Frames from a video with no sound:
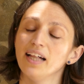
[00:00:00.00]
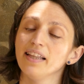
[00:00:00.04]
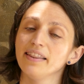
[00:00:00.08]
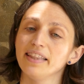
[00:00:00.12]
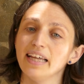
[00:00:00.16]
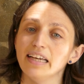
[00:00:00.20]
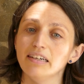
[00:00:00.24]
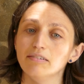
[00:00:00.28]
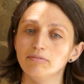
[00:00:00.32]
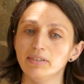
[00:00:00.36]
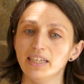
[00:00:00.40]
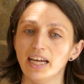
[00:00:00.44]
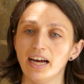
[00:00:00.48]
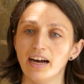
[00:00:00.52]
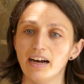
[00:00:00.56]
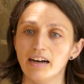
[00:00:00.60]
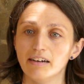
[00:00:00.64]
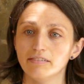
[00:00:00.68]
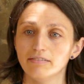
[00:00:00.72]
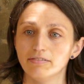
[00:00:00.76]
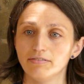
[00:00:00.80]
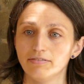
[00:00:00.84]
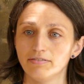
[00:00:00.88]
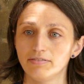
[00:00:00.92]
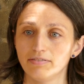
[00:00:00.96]
Then we
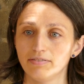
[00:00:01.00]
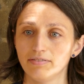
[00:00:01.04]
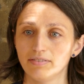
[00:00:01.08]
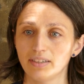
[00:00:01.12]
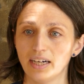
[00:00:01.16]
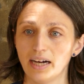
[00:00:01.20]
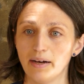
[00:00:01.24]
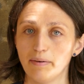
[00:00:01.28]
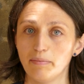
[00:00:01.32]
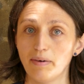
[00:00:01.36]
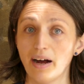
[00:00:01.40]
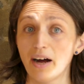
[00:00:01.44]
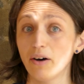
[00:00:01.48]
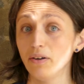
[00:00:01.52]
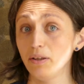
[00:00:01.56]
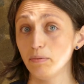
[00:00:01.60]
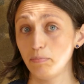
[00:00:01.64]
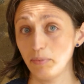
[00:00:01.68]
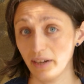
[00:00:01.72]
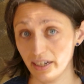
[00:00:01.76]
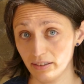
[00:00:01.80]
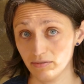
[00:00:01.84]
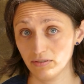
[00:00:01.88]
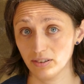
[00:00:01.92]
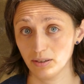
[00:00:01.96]
have how the
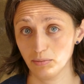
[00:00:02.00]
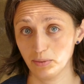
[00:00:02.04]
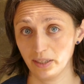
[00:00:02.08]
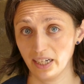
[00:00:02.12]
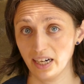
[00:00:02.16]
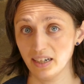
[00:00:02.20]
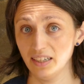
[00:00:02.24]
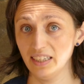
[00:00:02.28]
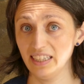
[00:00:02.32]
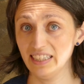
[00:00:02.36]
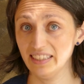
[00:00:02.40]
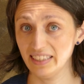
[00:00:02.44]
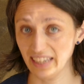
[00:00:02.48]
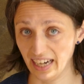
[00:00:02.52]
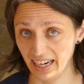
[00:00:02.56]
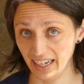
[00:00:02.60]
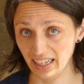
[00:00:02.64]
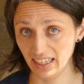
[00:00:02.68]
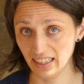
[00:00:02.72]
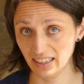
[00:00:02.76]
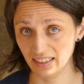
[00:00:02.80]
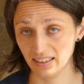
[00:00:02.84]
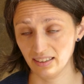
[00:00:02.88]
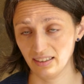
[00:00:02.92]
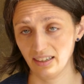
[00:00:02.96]
platforms are
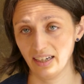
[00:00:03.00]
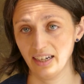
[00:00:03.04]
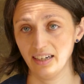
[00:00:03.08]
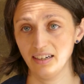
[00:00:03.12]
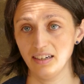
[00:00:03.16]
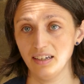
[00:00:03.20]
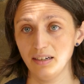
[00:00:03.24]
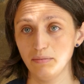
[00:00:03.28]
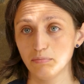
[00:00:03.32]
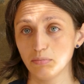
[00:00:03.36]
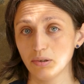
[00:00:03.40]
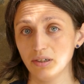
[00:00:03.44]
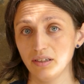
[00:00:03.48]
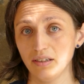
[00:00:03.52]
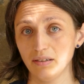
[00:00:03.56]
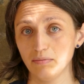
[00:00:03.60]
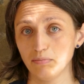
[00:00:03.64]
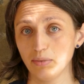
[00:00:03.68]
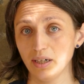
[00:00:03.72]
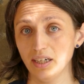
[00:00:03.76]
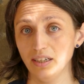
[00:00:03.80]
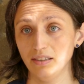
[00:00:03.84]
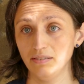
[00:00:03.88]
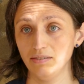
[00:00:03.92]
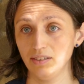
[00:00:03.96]
designed, and an important
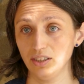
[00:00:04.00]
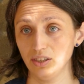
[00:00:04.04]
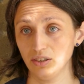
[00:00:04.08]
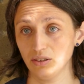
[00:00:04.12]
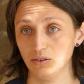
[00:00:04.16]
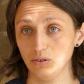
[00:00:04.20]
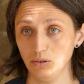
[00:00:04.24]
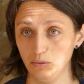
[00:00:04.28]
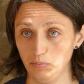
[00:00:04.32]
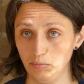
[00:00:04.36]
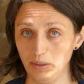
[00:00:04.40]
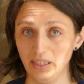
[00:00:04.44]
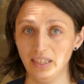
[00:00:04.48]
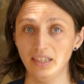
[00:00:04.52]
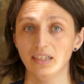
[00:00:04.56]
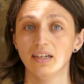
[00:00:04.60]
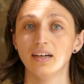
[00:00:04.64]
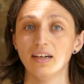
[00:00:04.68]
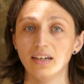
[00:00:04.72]
part of this could be